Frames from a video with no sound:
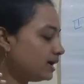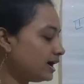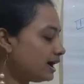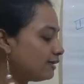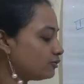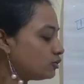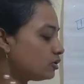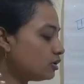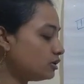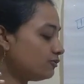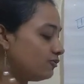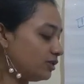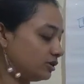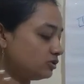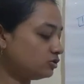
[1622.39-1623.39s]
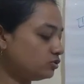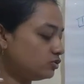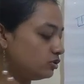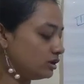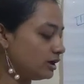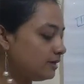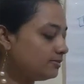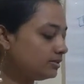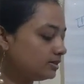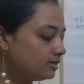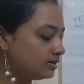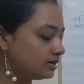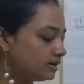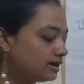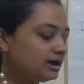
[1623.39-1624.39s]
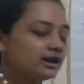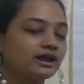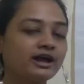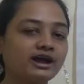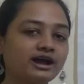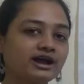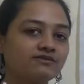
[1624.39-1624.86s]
I have solved the first 2 sums and I